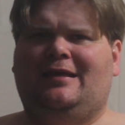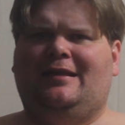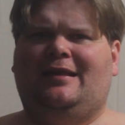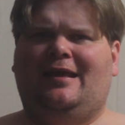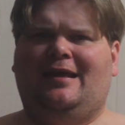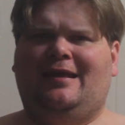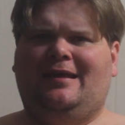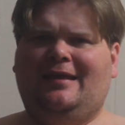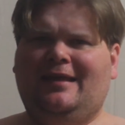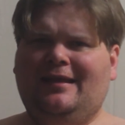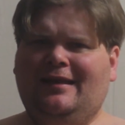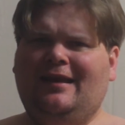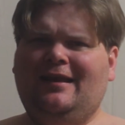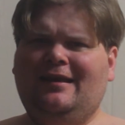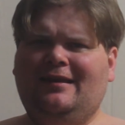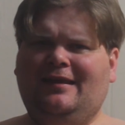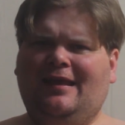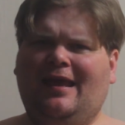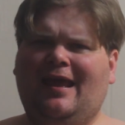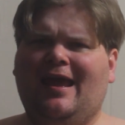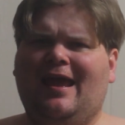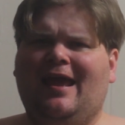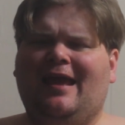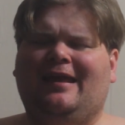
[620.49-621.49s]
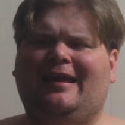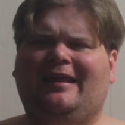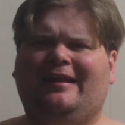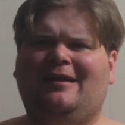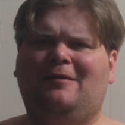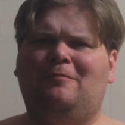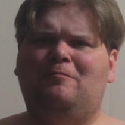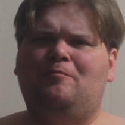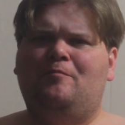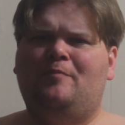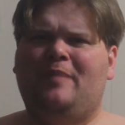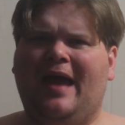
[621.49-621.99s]
in a yin and yang, in
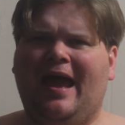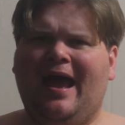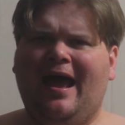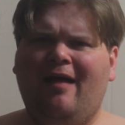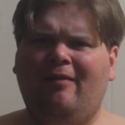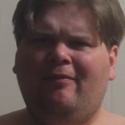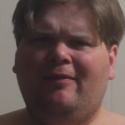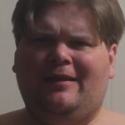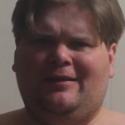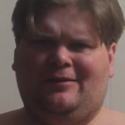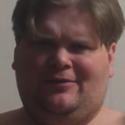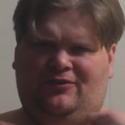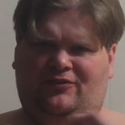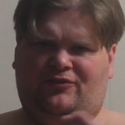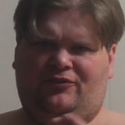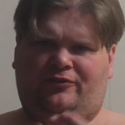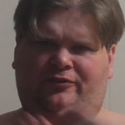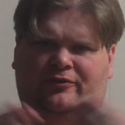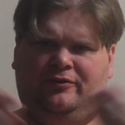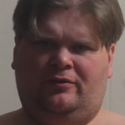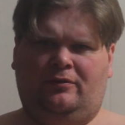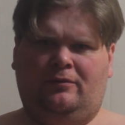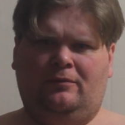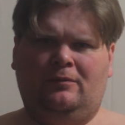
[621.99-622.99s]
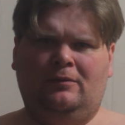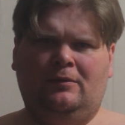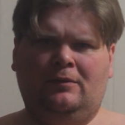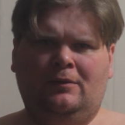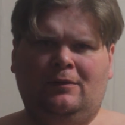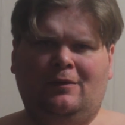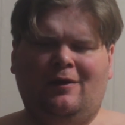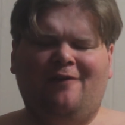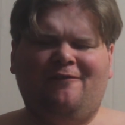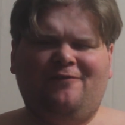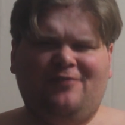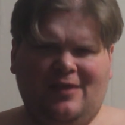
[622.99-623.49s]
a balance
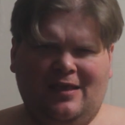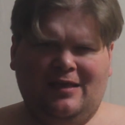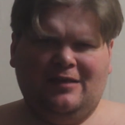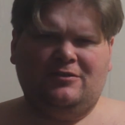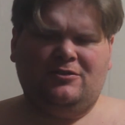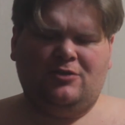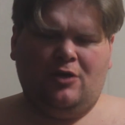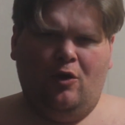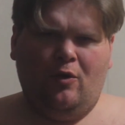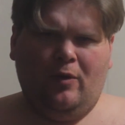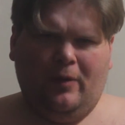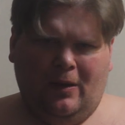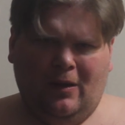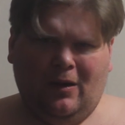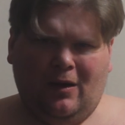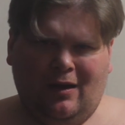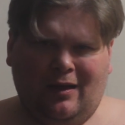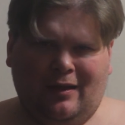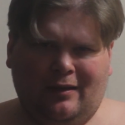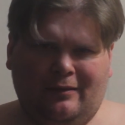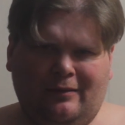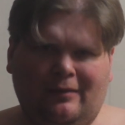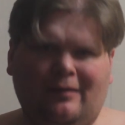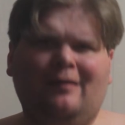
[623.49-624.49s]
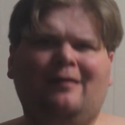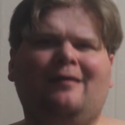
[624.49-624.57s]
of things going on.